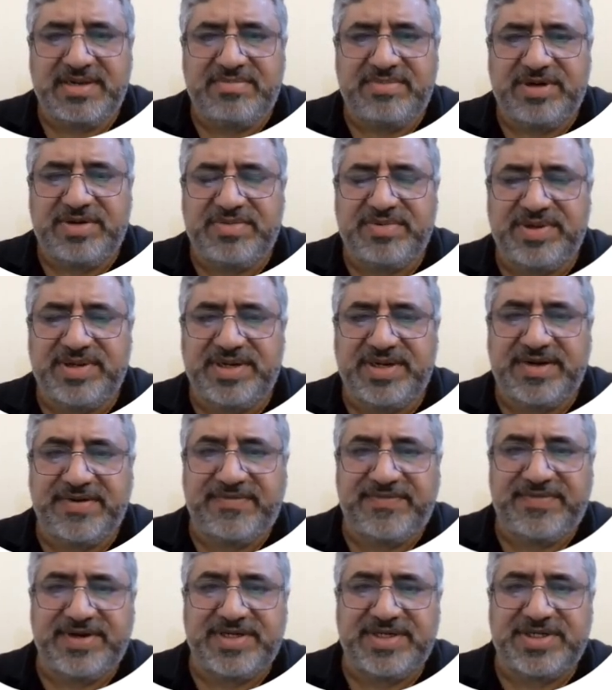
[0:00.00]
between
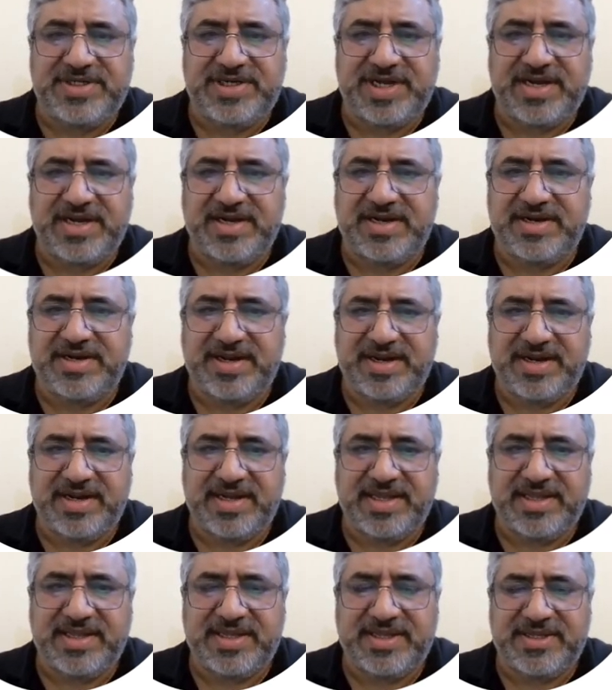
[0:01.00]
different channel
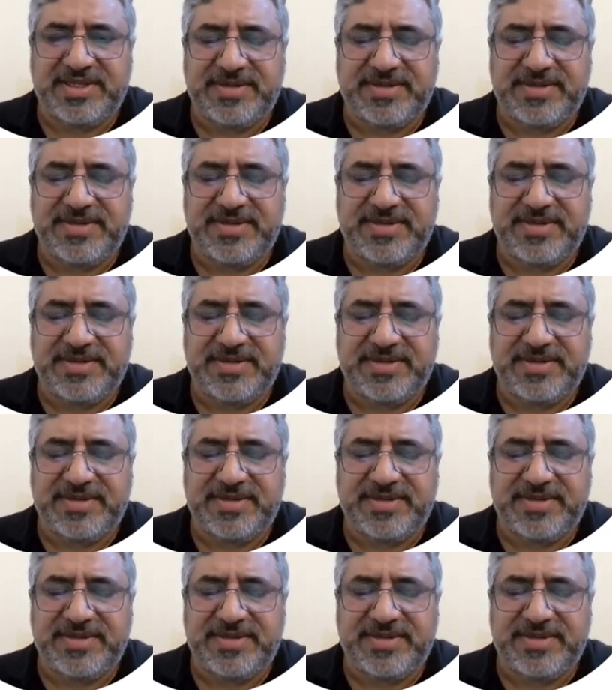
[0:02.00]
realized.